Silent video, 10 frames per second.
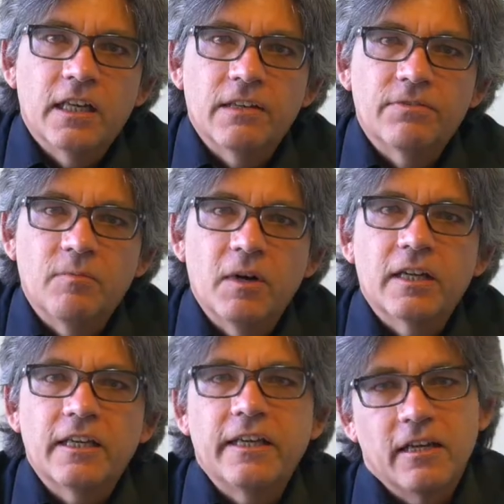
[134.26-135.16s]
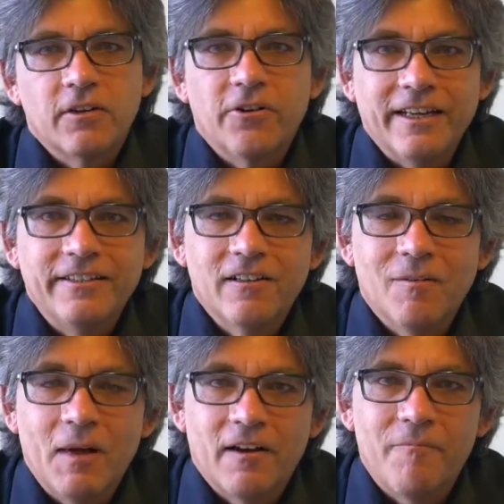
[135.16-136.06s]
it gives the Monkey King a great deal
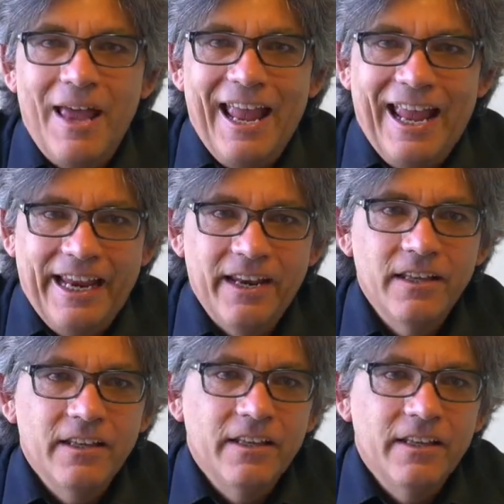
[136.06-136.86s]
amount of pain.